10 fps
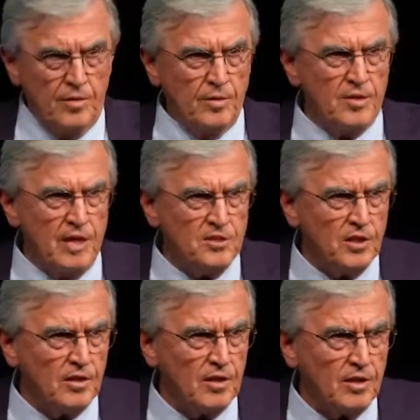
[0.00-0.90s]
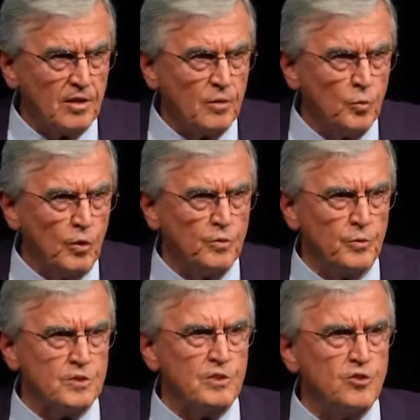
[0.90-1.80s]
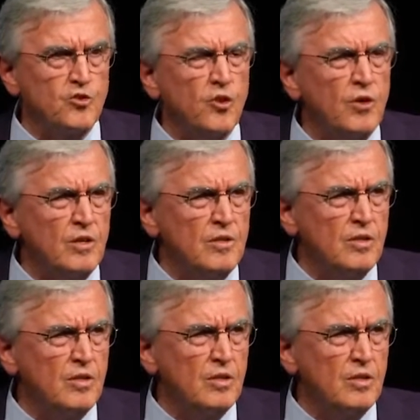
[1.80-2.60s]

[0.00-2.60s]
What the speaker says: the ancient Greek world was destroyed,